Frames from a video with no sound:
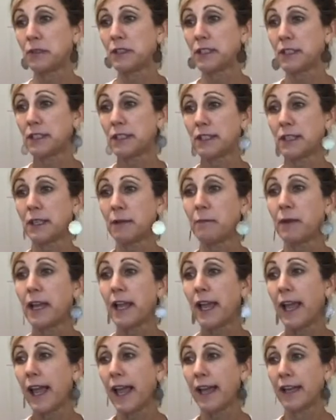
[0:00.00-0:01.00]
system
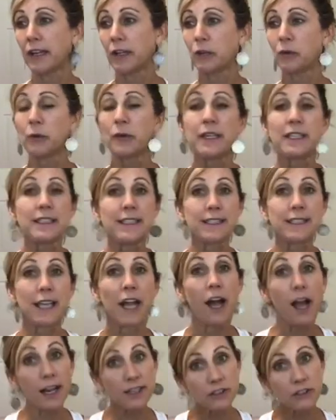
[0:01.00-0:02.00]
and increases the
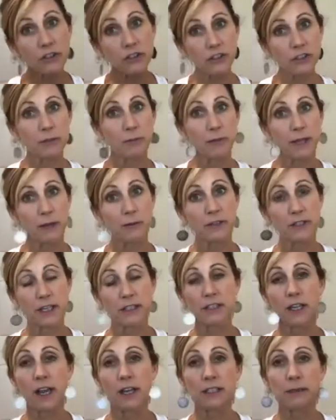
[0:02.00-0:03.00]
oxygen supply, which I
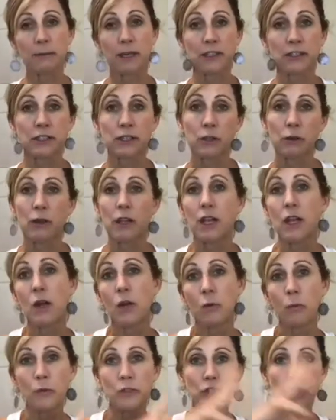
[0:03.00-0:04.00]
talked about. So
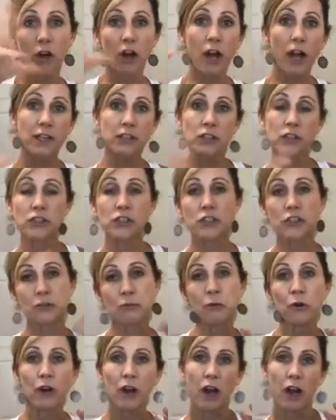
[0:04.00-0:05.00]
when your oxygen, there's
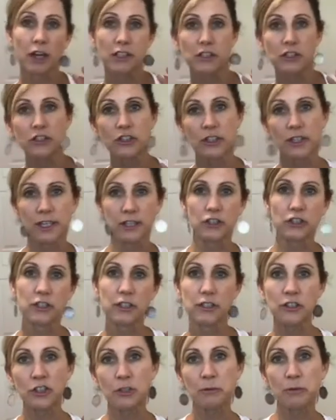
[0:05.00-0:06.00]
more oxygenation
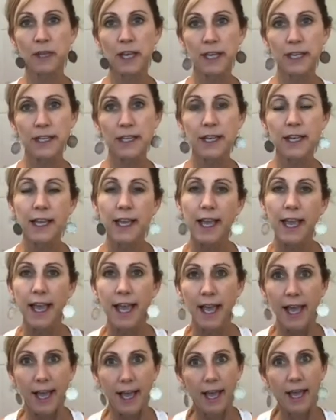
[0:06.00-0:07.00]
in your blood,
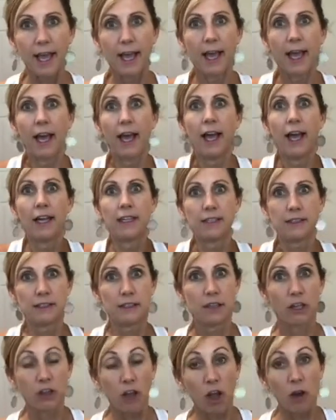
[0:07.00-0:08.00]

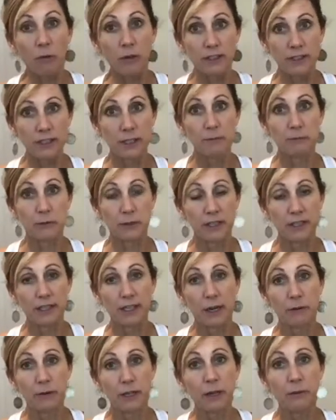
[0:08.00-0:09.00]
along with deep breathing.
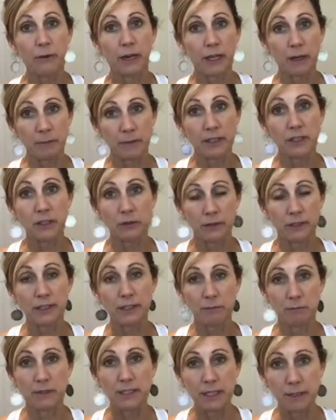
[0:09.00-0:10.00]
I really recommend doing
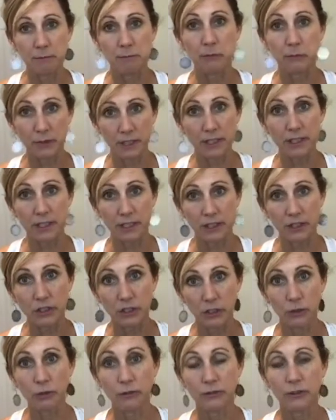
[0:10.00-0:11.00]
some deep breathing
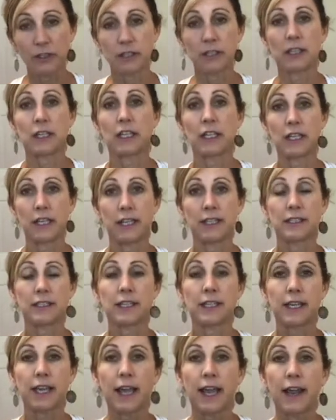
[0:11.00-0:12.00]
too if you're going to cleanse.
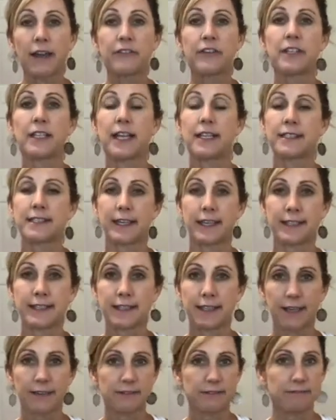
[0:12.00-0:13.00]
Like every day, set
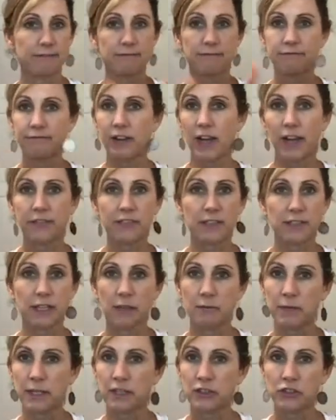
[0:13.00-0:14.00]
aside five to
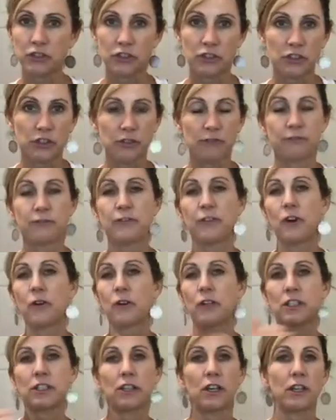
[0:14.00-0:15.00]
10 minutes to just
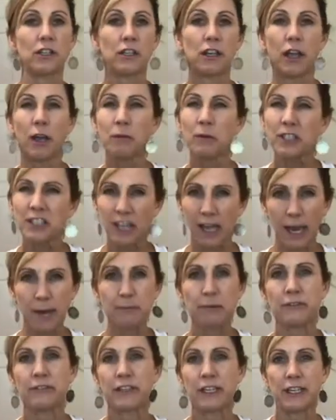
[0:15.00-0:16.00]
focus on almost
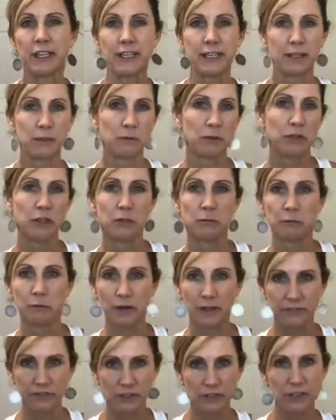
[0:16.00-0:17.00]
hyperventilating with your
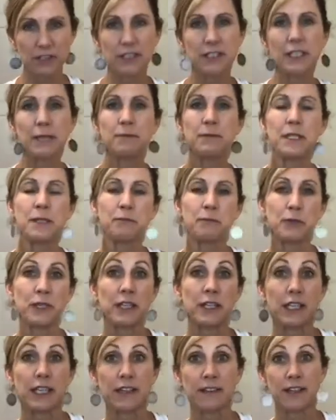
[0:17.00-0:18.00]
breath, just deep, deep
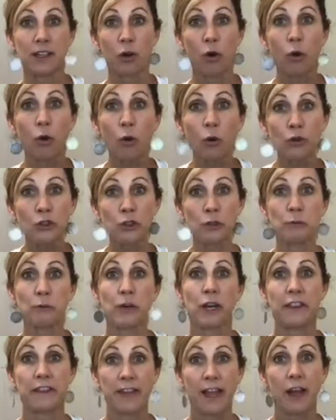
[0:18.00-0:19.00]
breathing, and then hold your
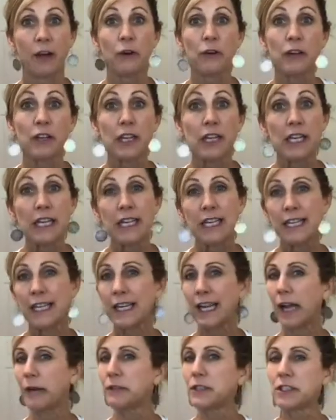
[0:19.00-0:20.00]
breath out.
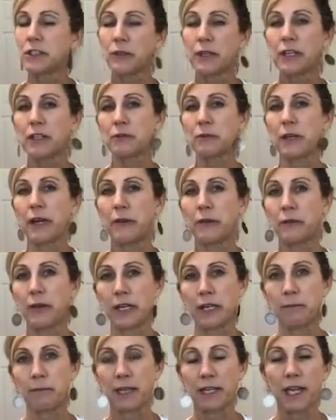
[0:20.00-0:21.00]
Like I would, so here's what I would
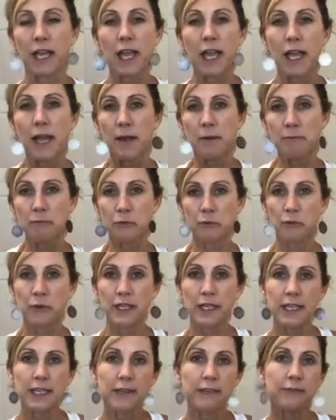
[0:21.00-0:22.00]
recommend
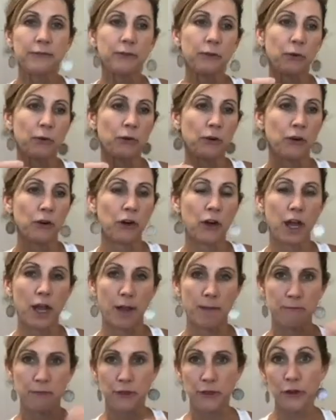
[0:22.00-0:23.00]
breathe for
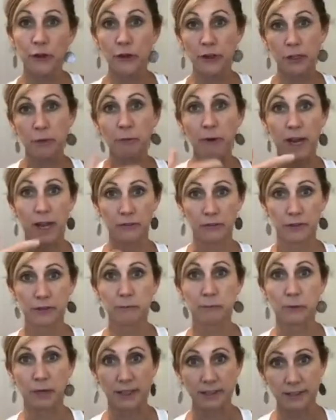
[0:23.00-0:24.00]
um, 30 rounds
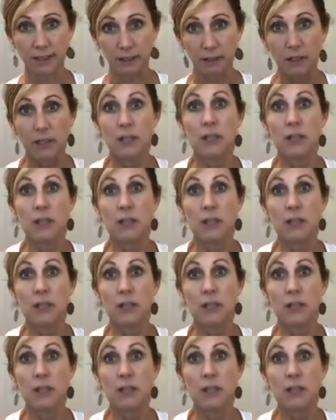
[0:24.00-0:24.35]
of breaths, like